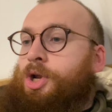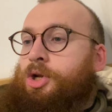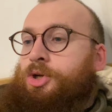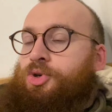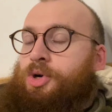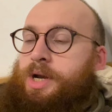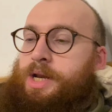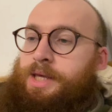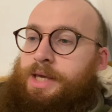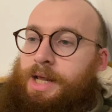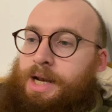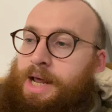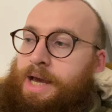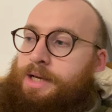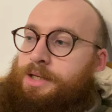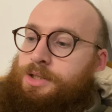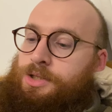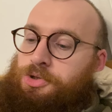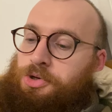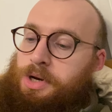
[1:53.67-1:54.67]
training your
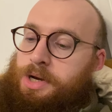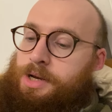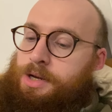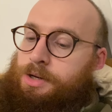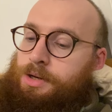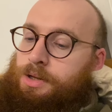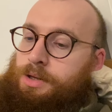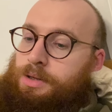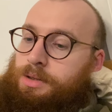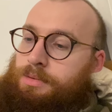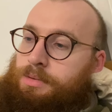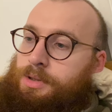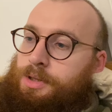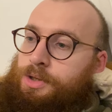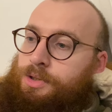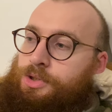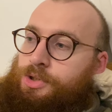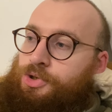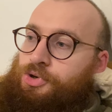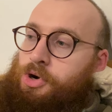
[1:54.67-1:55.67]
legs and training
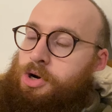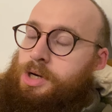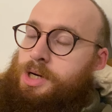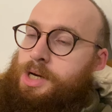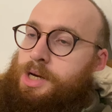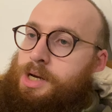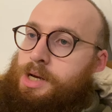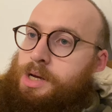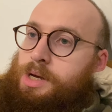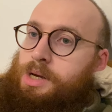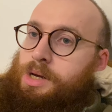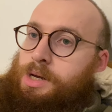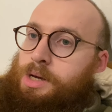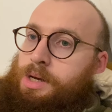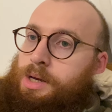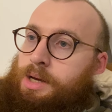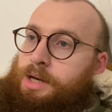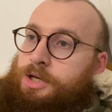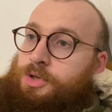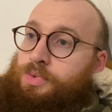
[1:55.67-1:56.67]
your trunk
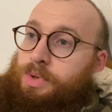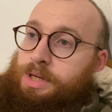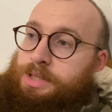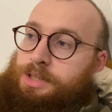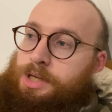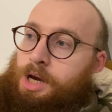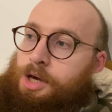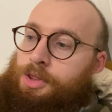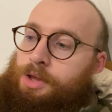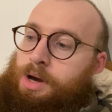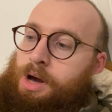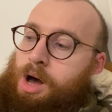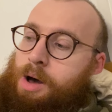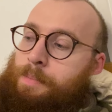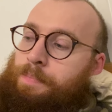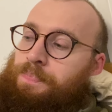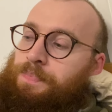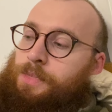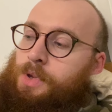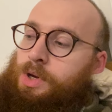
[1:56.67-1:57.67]
as well as the other arm.